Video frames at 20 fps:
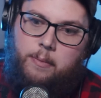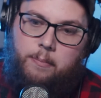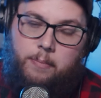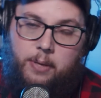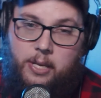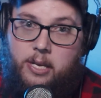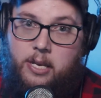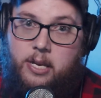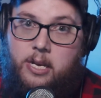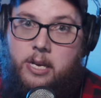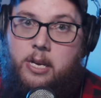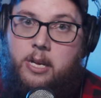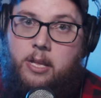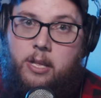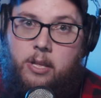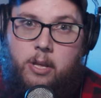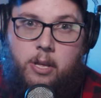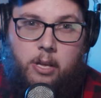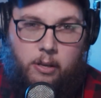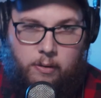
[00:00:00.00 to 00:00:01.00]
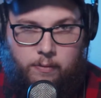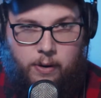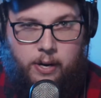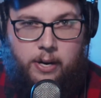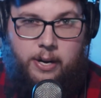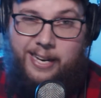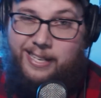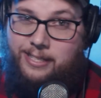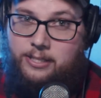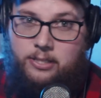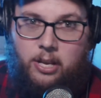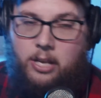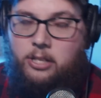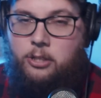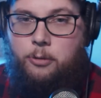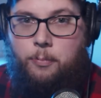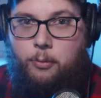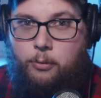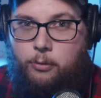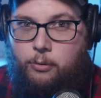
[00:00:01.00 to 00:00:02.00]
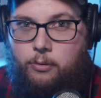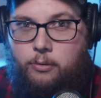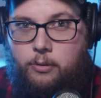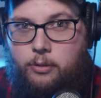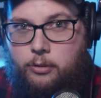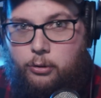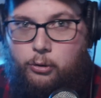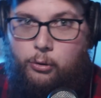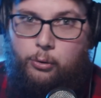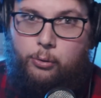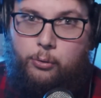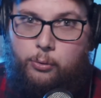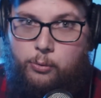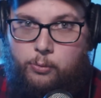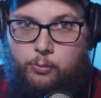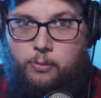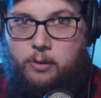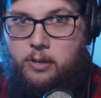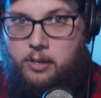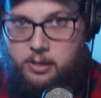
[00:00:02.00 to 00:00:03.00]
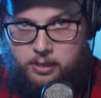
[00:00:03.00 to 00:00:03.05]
being very accessible to